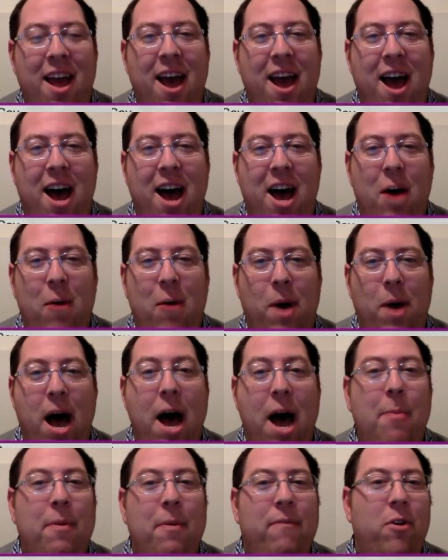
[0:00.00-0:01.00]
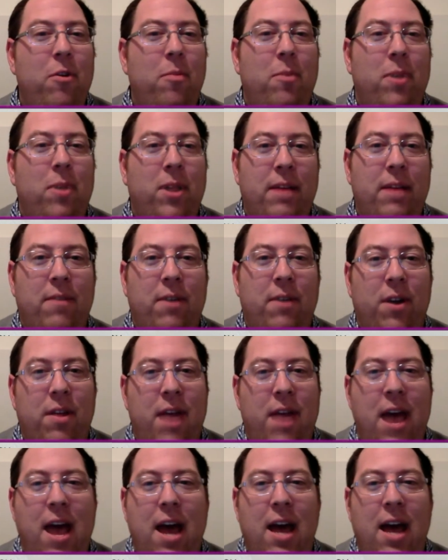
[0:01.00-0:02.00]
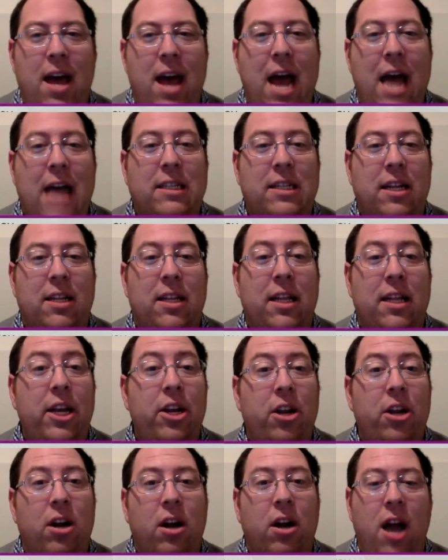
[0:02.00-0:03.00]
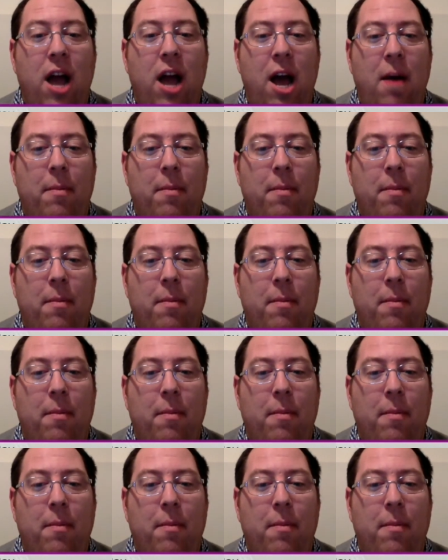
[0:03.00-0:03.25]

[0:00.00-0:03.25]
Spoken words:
I'm a firm believer that as a leader,